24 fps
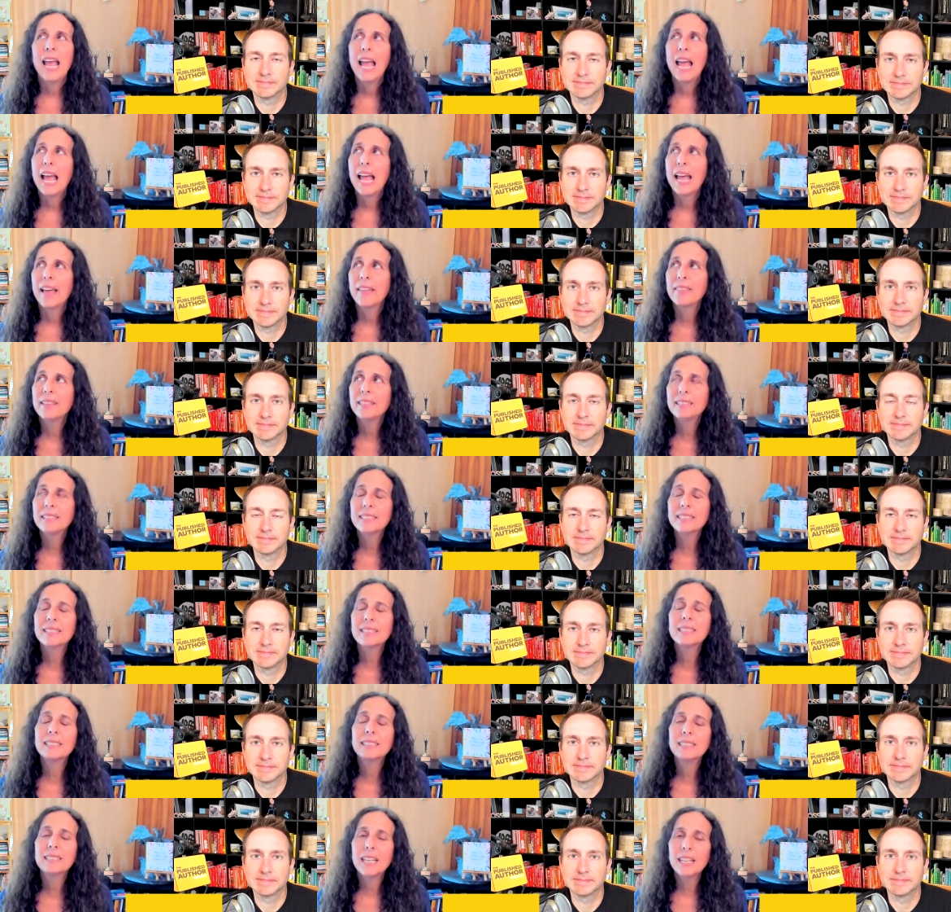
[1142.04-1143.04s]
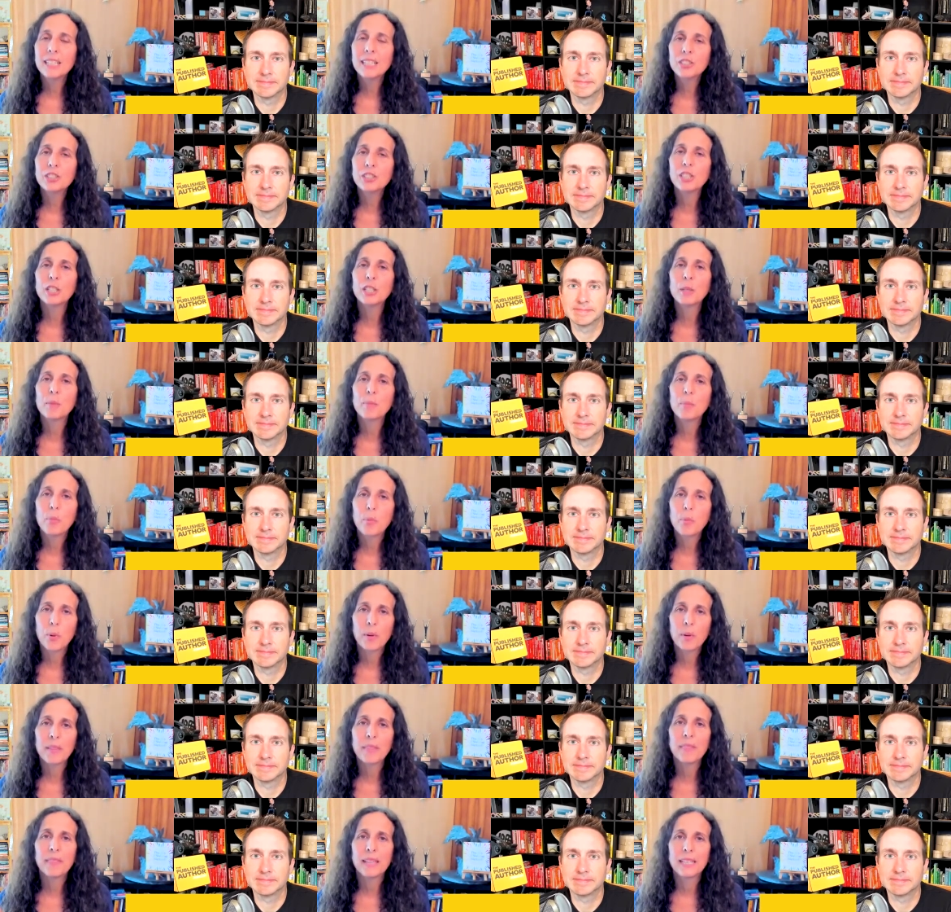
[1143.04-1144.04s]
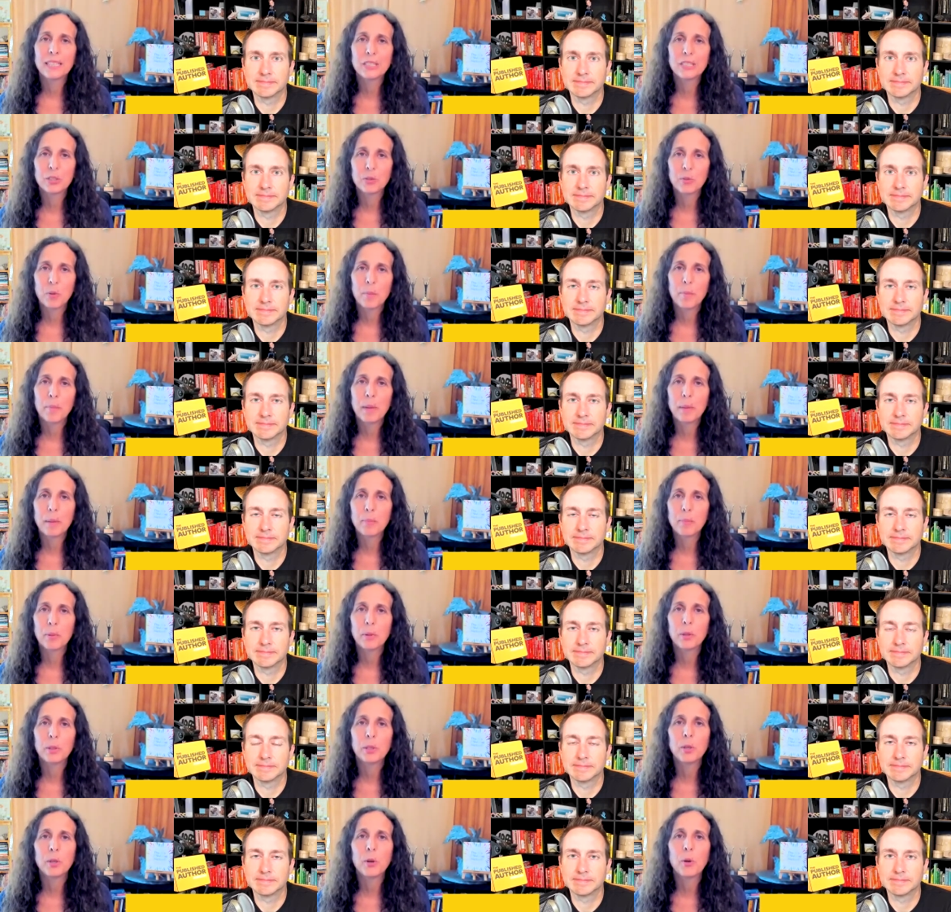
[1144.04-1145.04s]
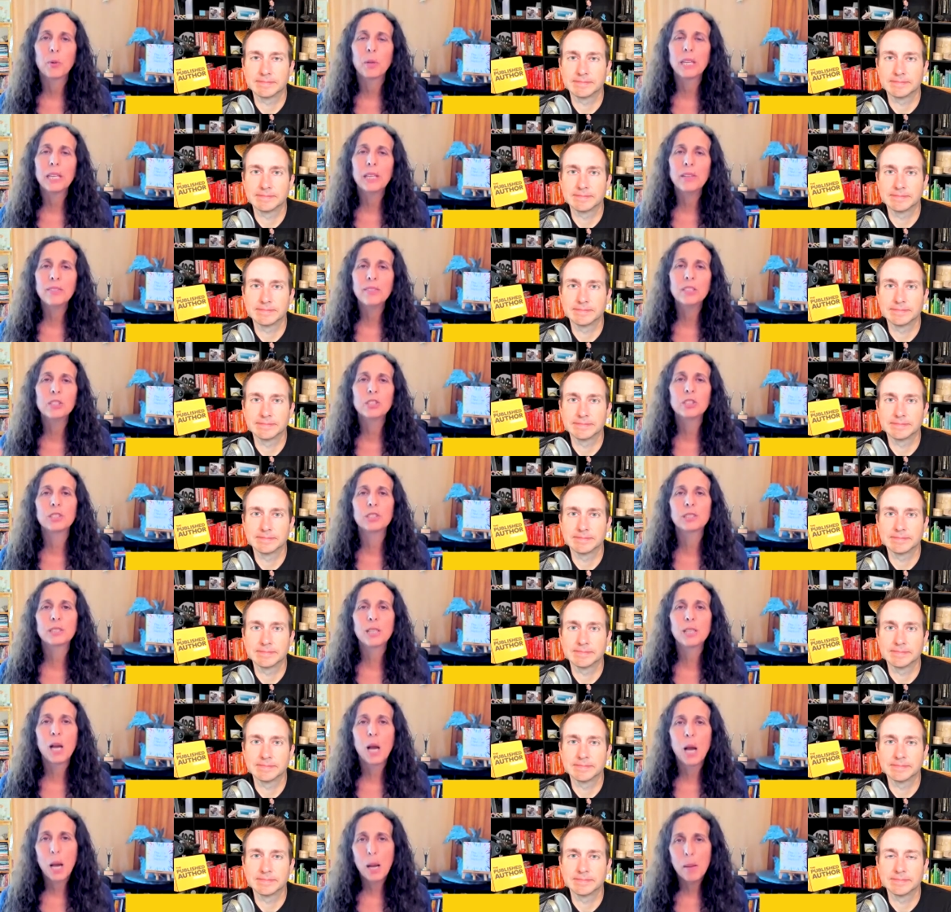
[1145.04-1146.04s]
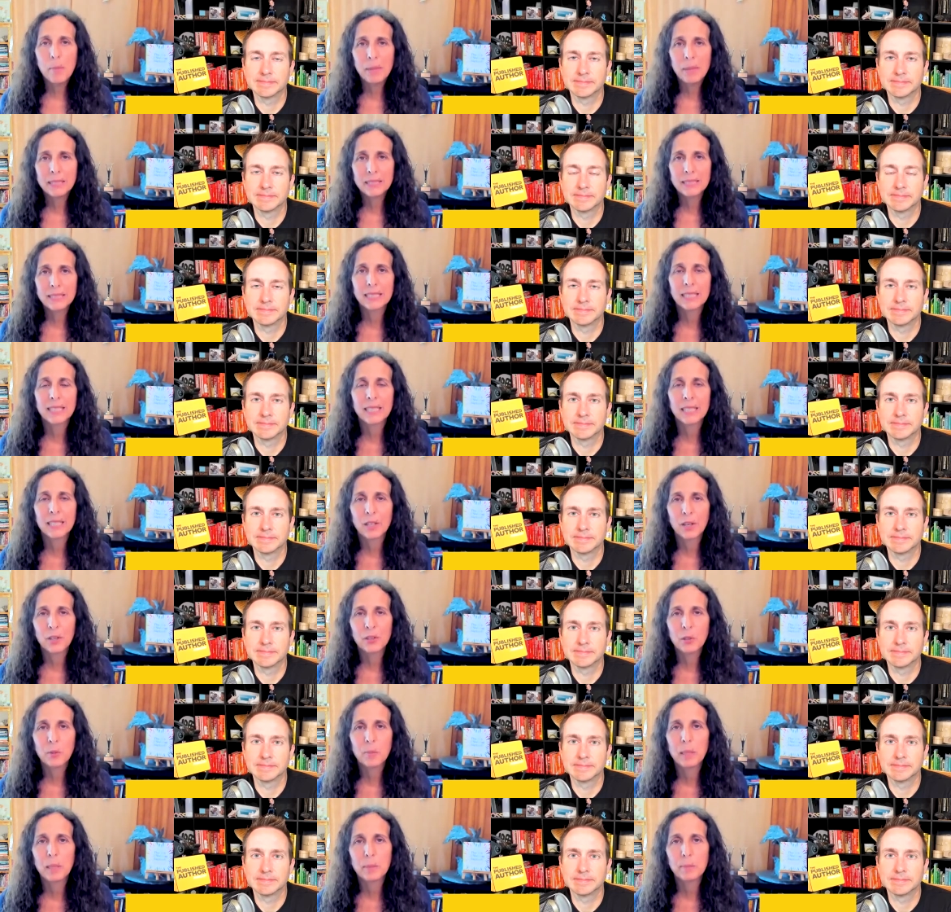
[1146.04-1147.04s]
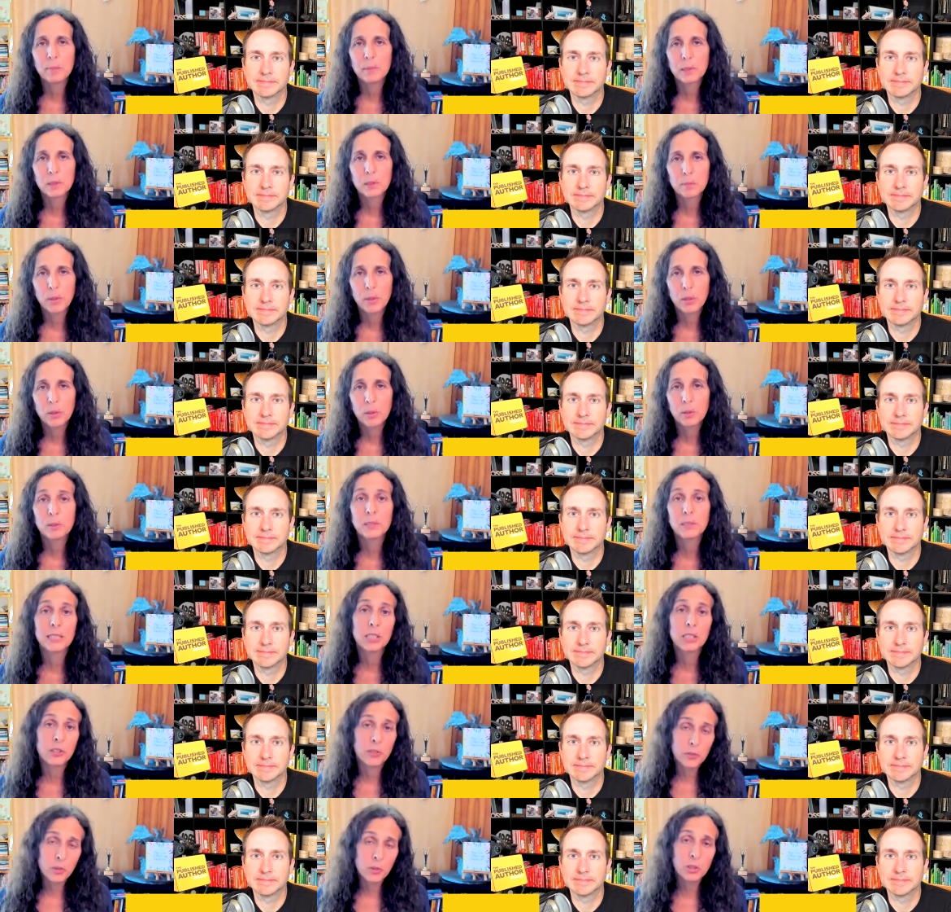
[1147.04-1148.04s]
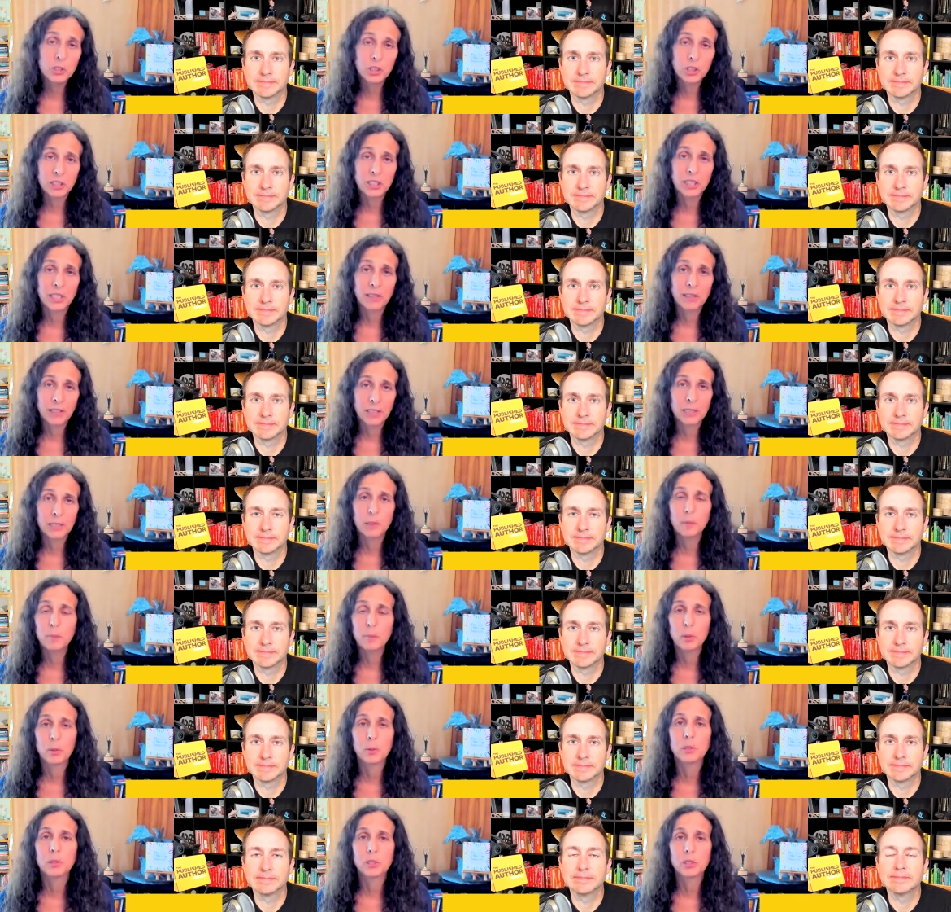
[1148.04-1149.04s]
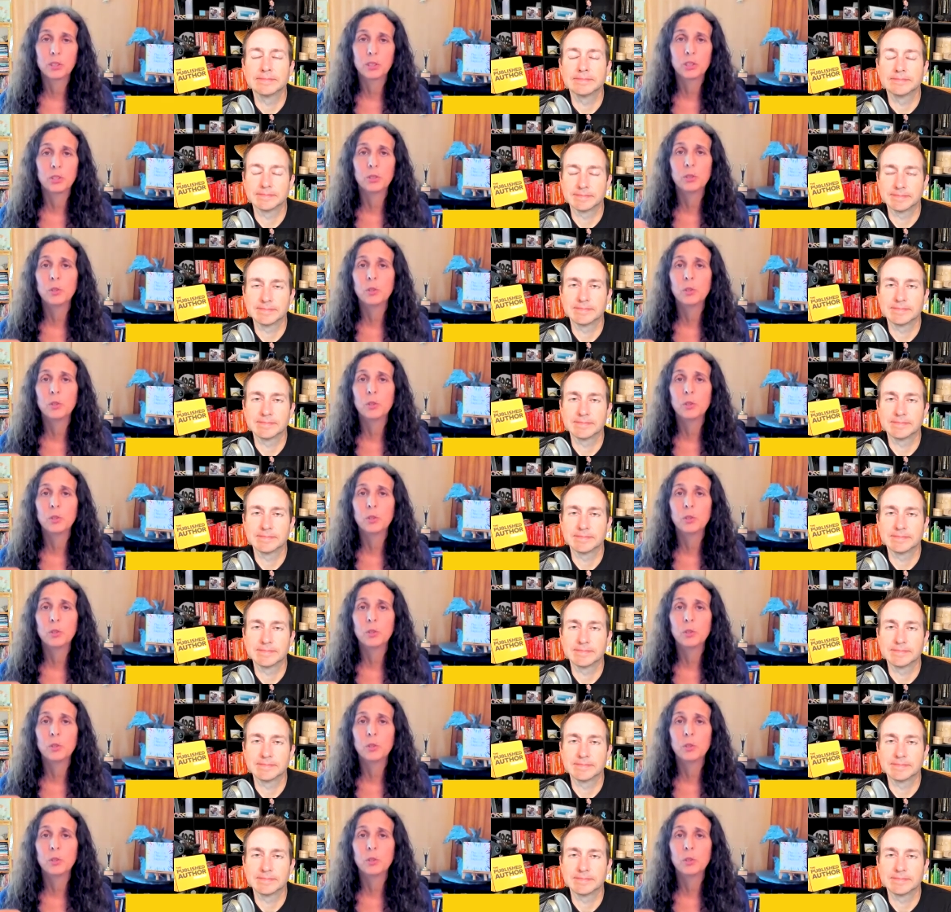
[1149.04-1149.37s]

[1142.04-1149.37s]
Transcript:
Speaker 1: And this is such an important thing to remember, you know, even just commenting on other people's posts and of course sharing the post too.